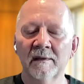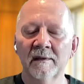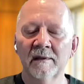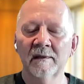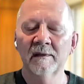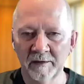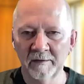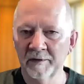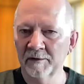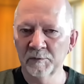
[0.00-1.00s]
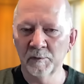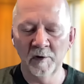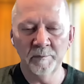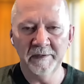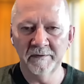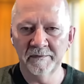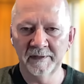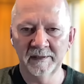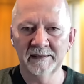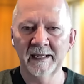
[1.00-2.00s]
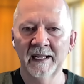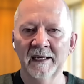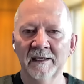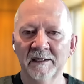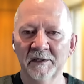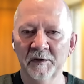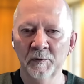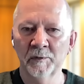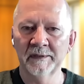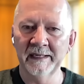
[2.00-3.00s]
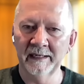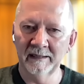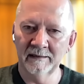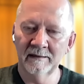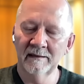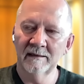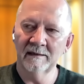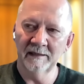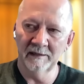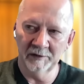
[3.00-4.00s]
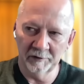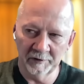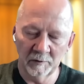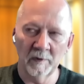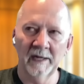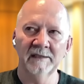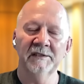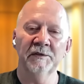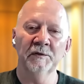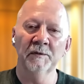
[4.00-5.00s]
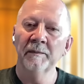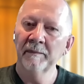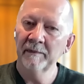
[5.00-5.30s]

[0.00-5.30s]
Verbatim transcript: uh, the remainder of those won't be fulfilled, and you will need you're going to want to